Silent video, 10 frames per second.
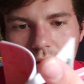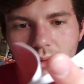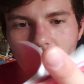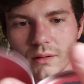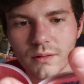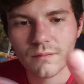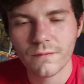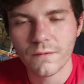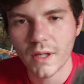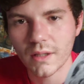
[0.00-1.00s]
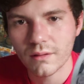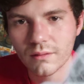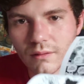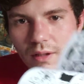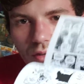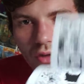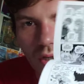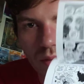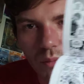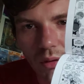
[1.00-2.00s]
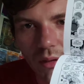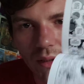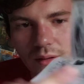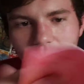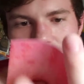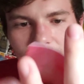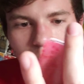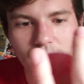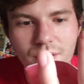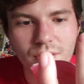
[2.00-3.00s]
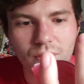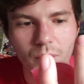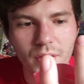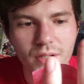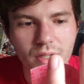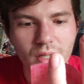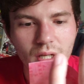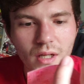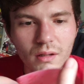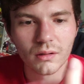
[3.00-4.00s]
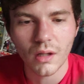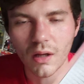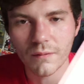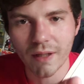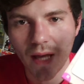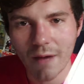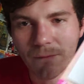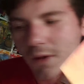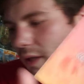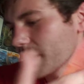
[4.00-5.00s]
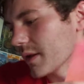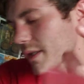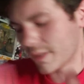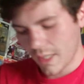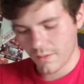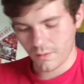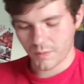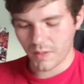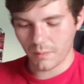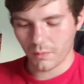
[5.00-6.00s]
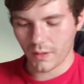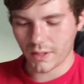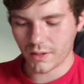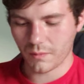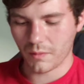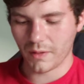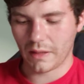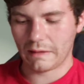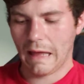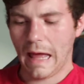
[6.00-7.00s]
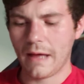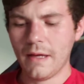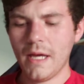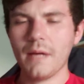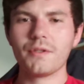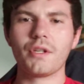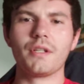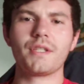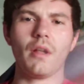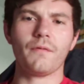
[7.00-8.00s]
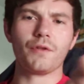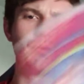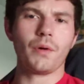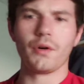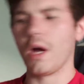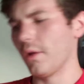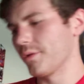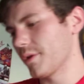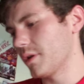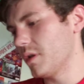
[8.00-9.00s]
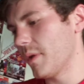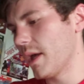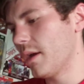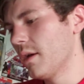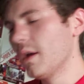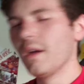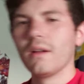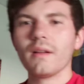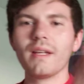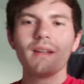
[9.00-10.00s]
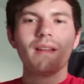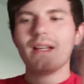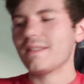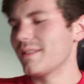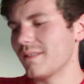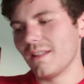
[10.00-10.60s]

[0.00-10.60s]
the freaking instruction booklet. Like, they put so much love and effort into this, and there's people that just want to be like, nah, I'm just gonna sell it for $200 on eBay. Like, that's